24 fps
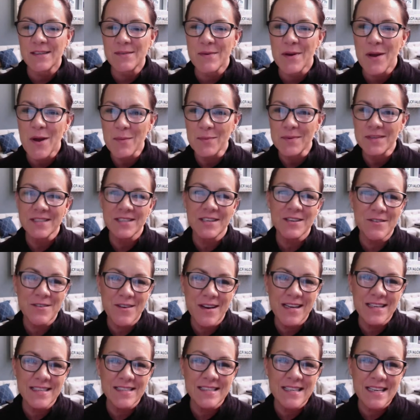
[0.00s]
We hope to see you
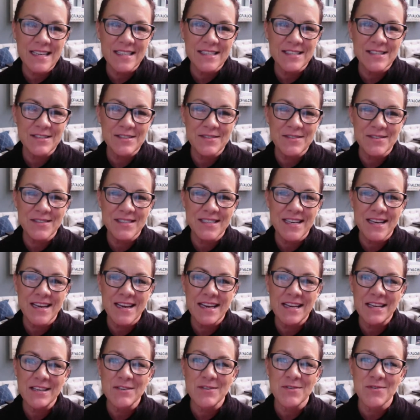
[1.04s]
guys next
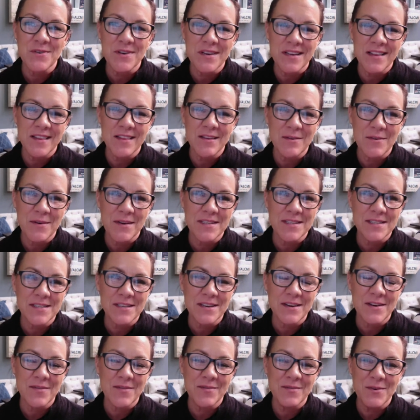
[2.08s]
Tuesday. Enjoy the
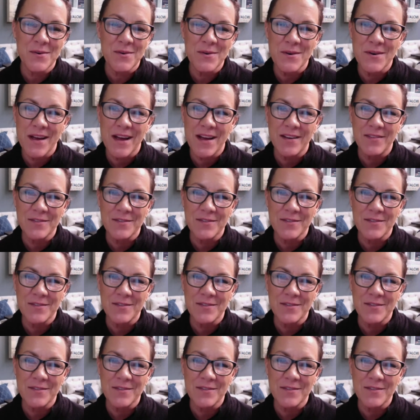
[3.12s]
rest of your